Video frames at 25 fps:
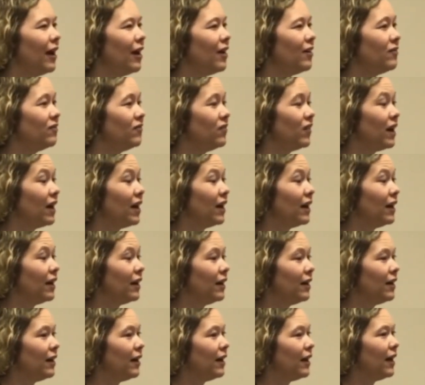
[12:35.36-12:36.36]
of.
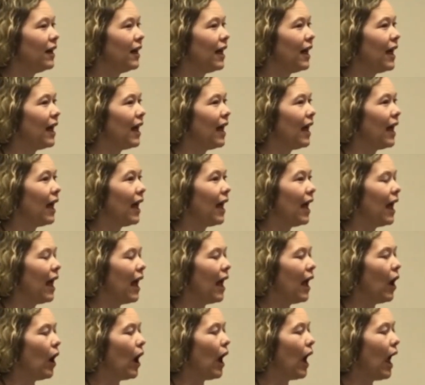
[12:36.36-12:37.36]
Uh,
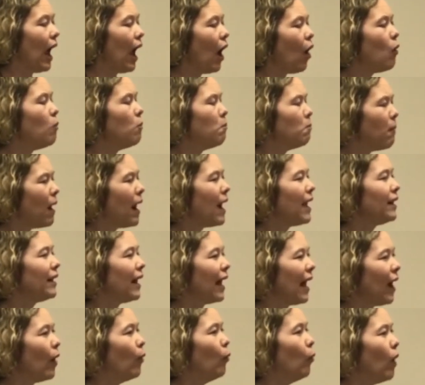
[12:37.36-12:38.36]
how my
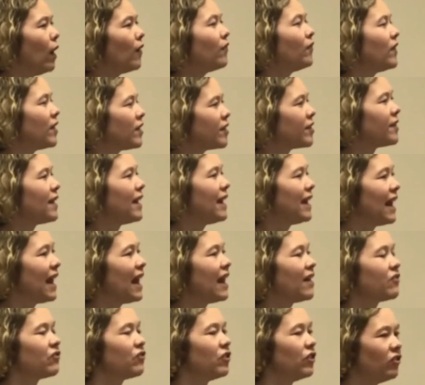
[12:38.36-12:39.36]
how, what this saint
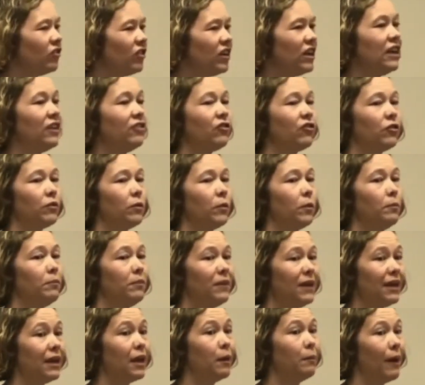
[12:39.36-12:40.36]
has to teach
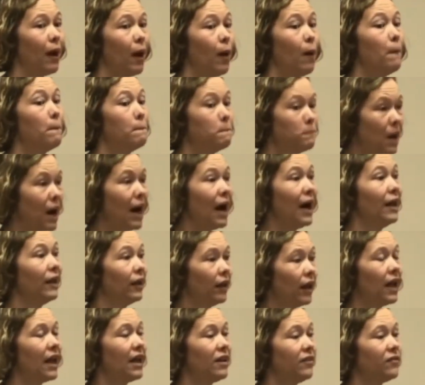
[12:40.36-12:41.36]
me about my
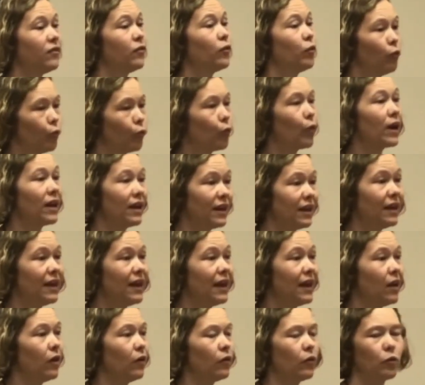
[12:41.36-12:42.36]
life right
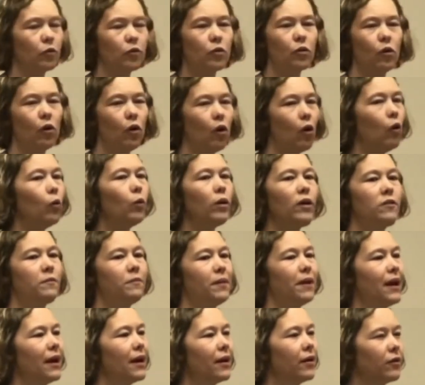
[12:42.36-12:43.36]
now. There's always
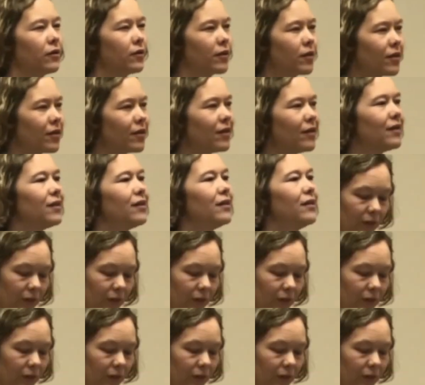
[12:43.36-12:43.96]
patterns.